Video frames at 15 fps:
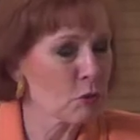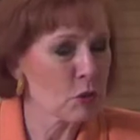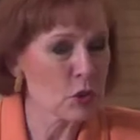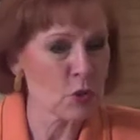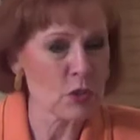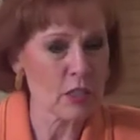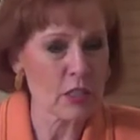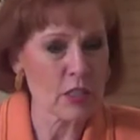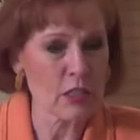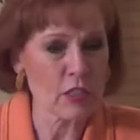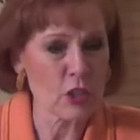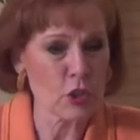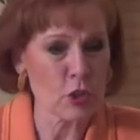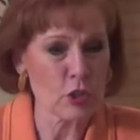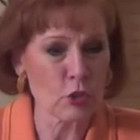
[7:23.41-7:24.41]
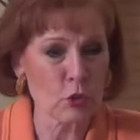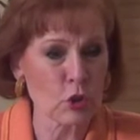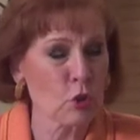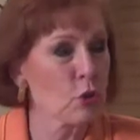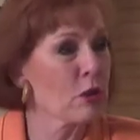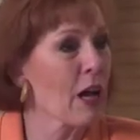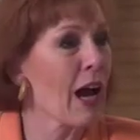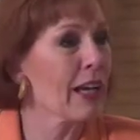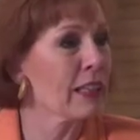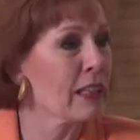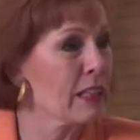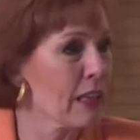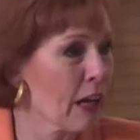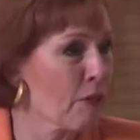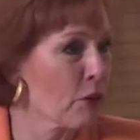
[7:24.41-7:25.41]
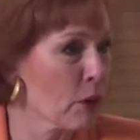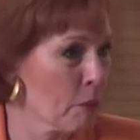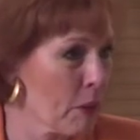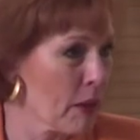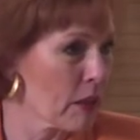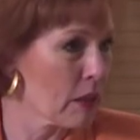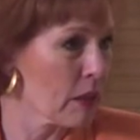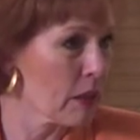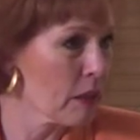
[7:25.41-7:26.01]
what you said, that you, you united everybody.